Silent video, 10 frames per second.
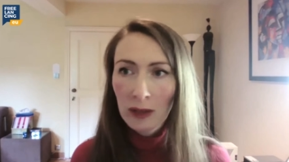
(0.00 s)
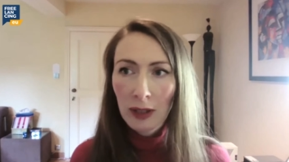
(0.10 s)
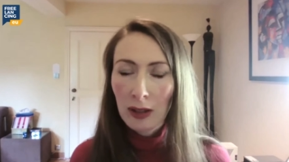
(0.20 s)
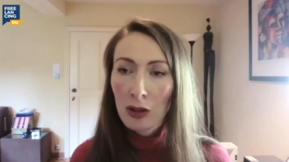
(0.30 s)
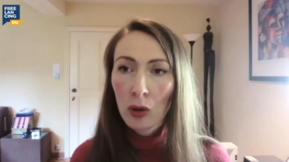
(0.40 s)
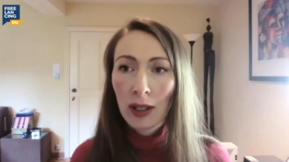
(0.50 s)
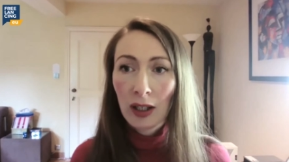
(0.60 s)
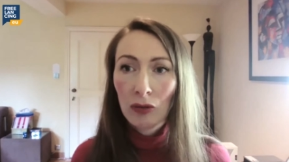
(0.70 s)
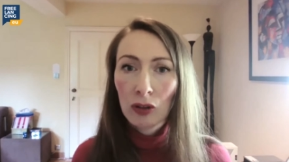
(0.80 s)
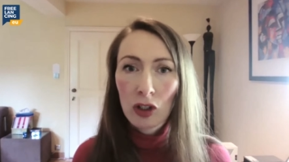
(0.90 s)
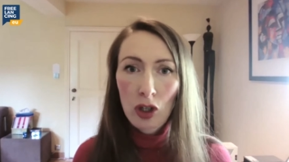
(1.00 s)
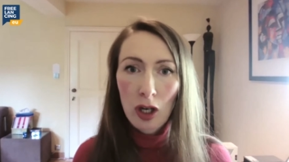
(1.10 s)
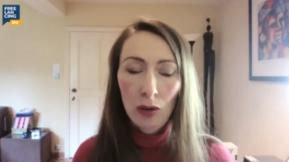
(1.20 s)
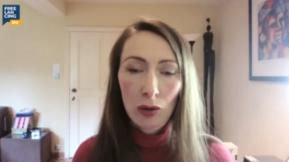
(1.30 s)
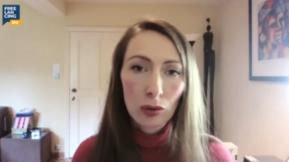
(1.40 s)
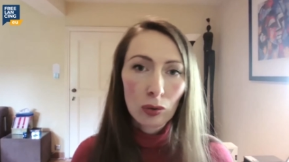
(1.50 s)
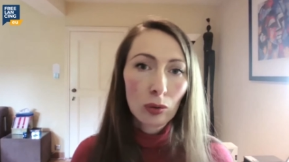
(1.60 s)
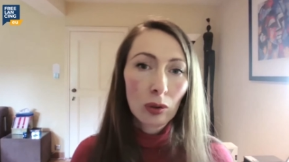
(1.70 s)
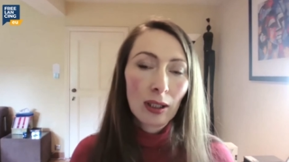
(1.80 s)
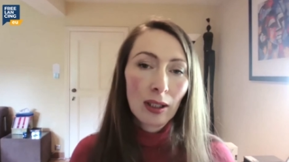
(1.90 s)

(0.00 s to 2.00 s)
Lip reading: event, so I can reach out to